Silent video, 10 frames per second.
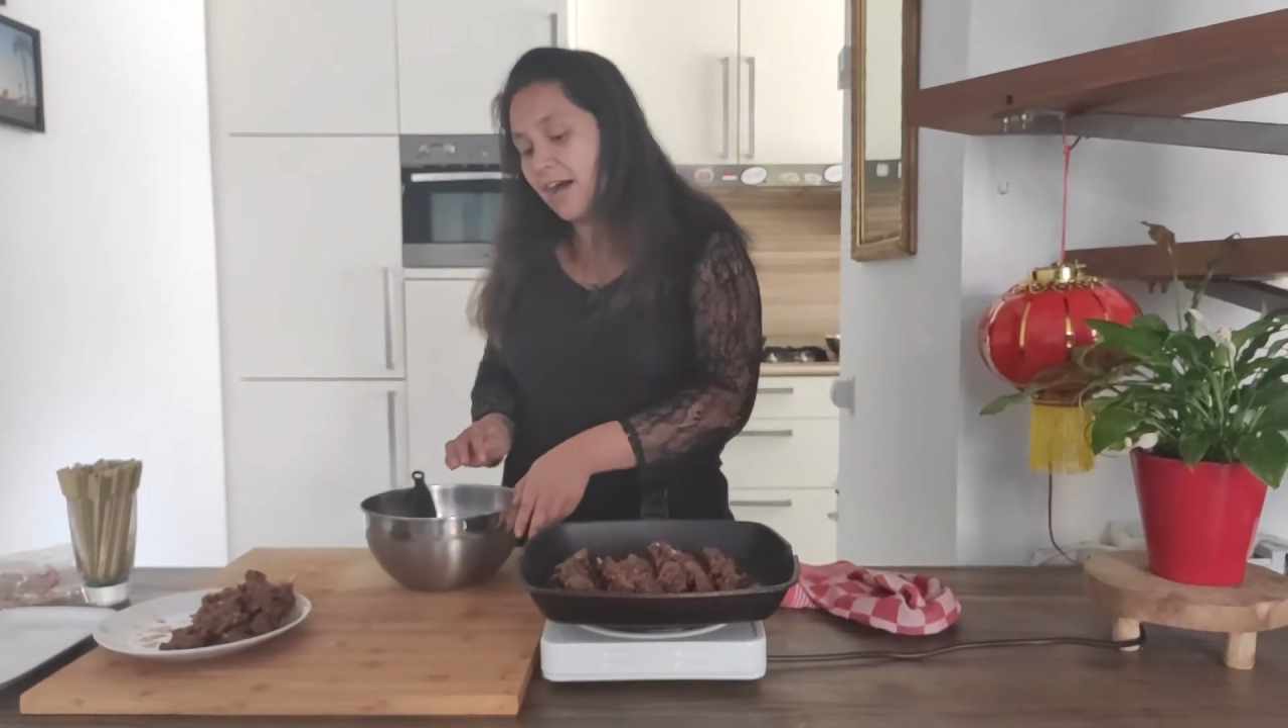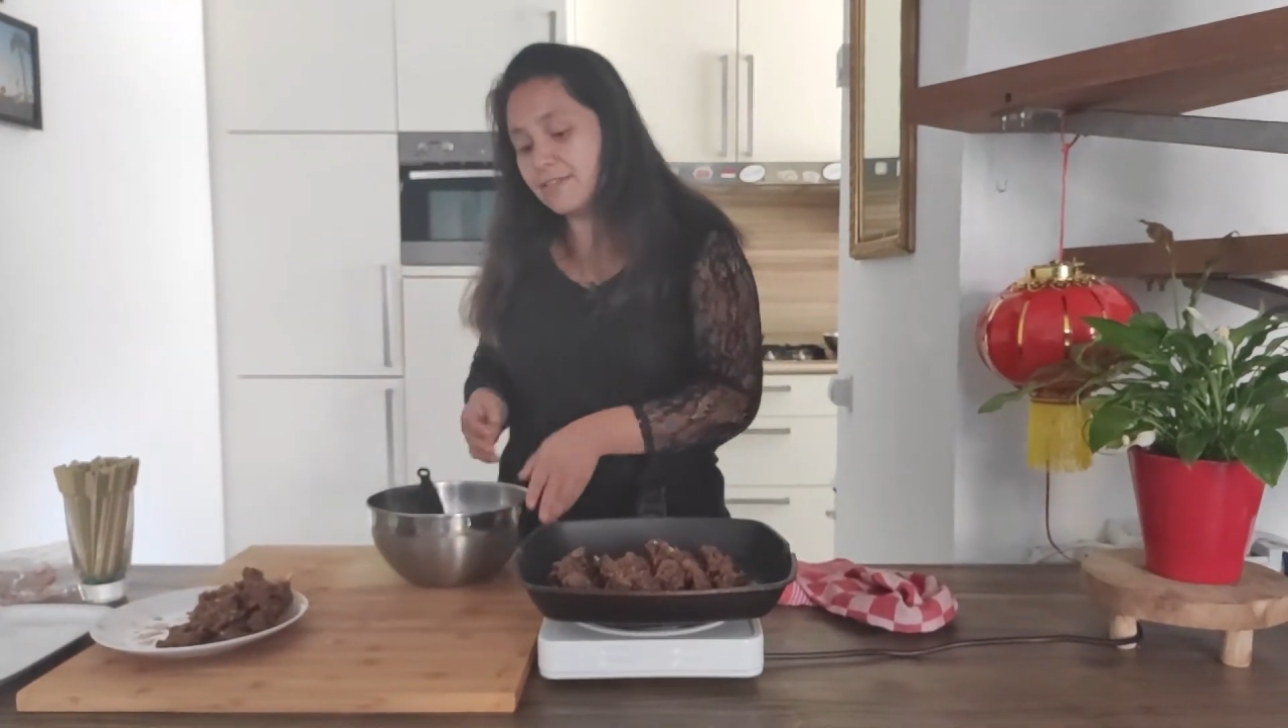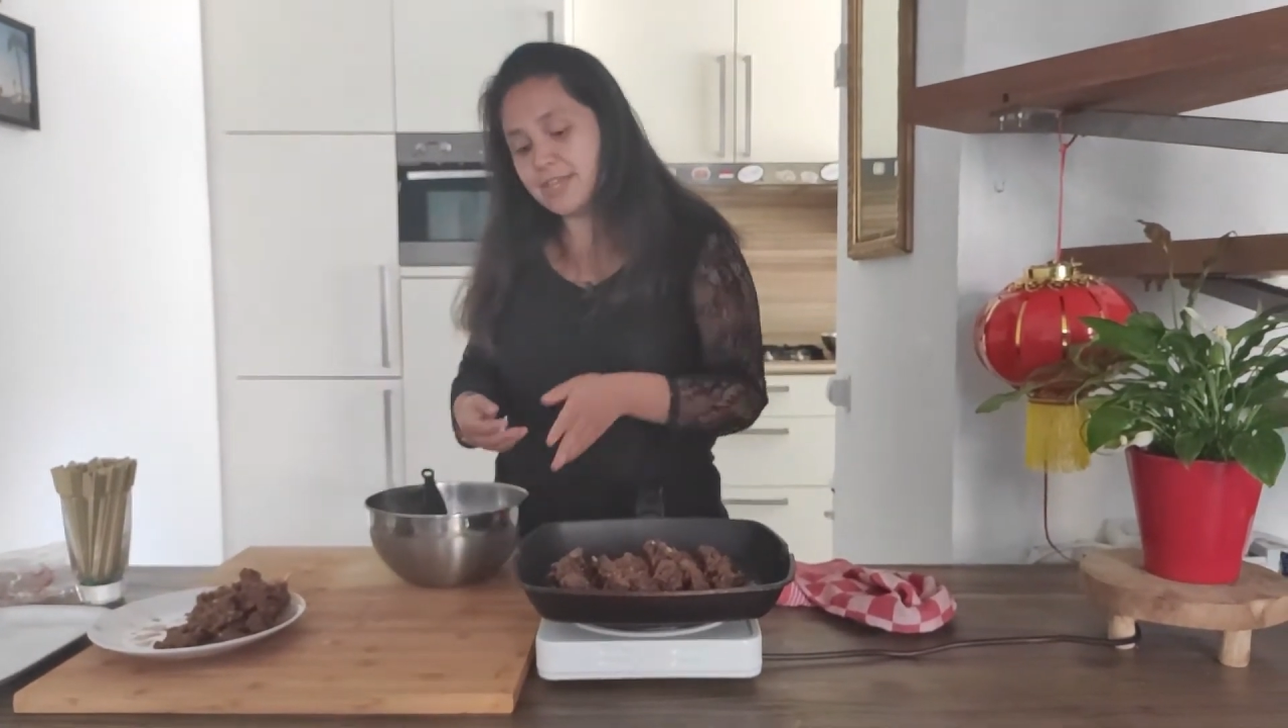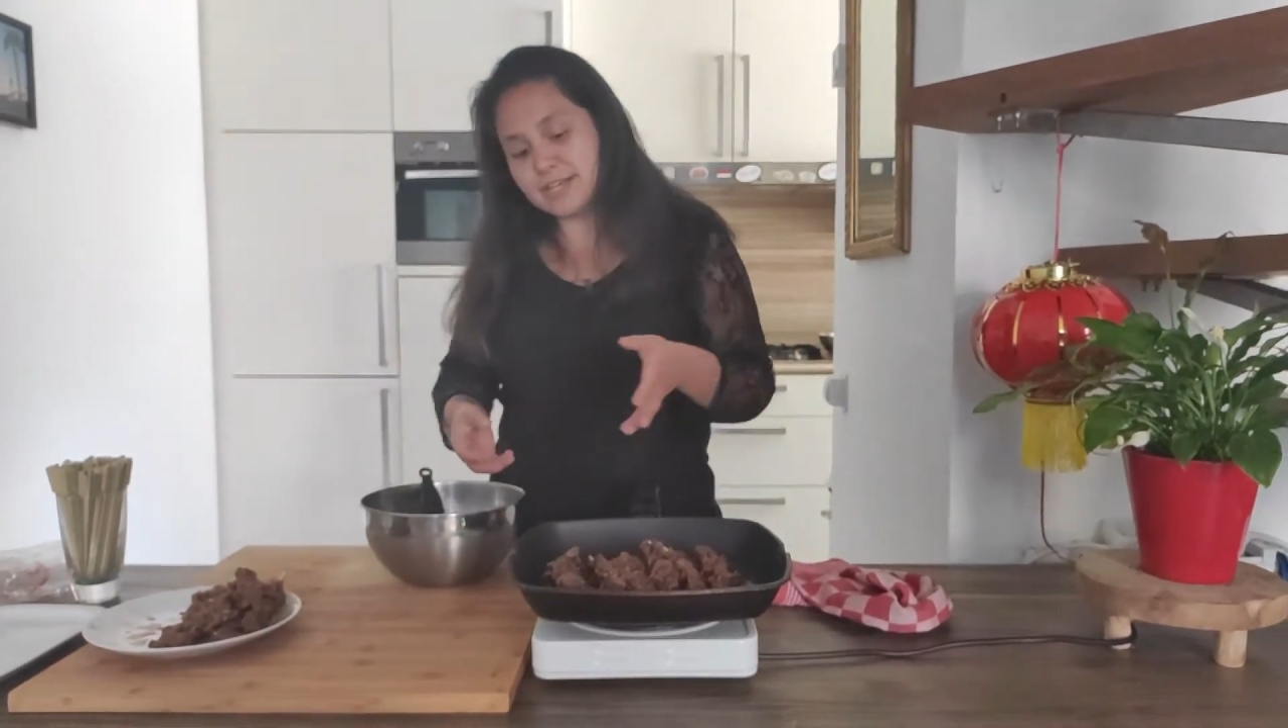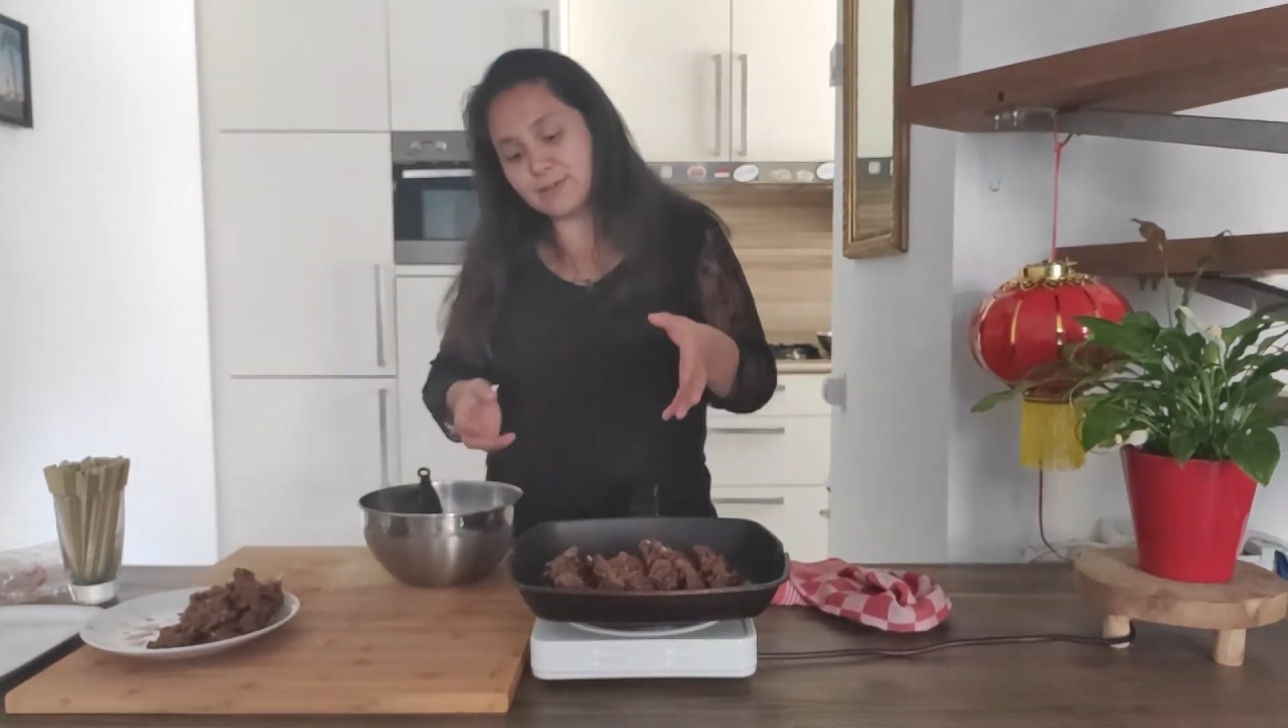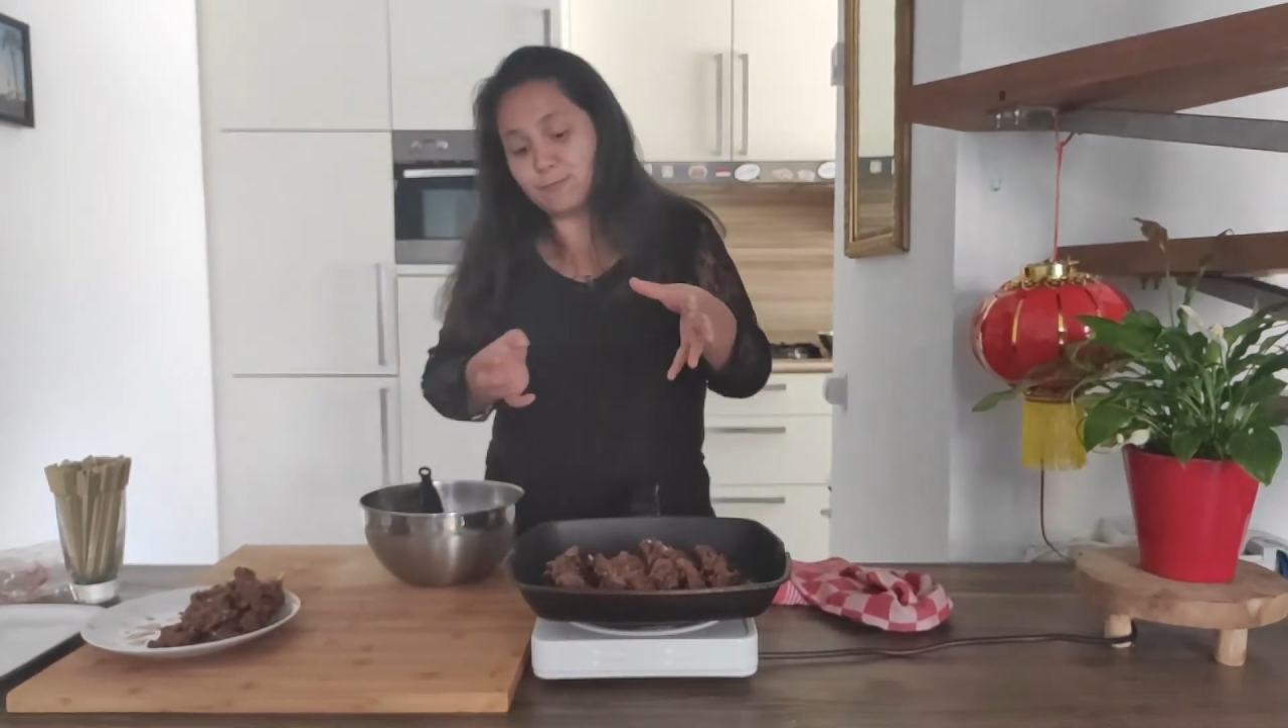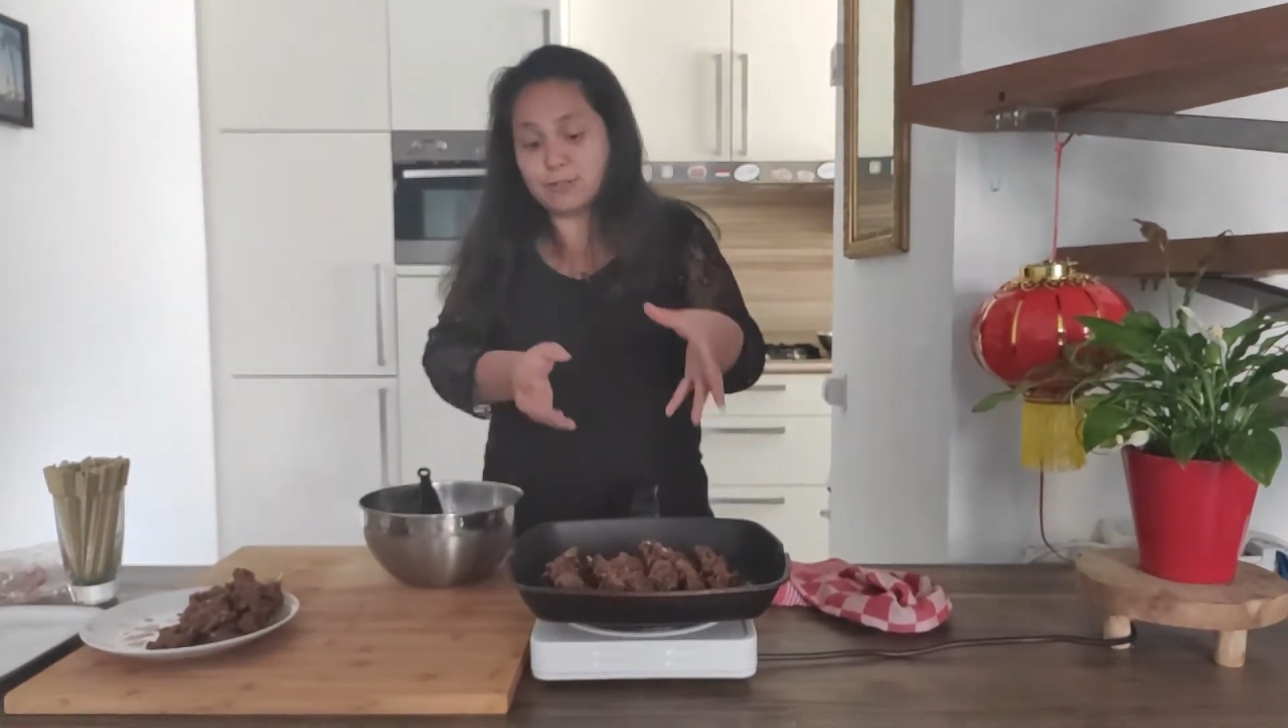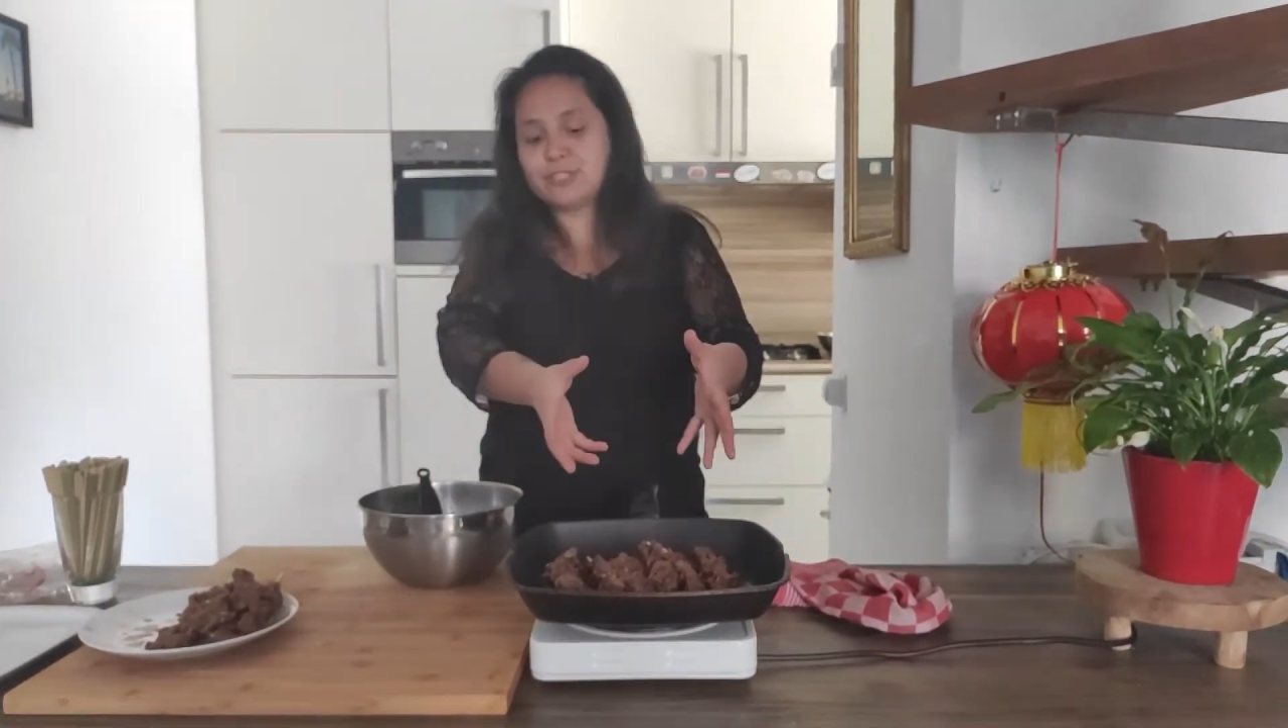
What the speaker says: And then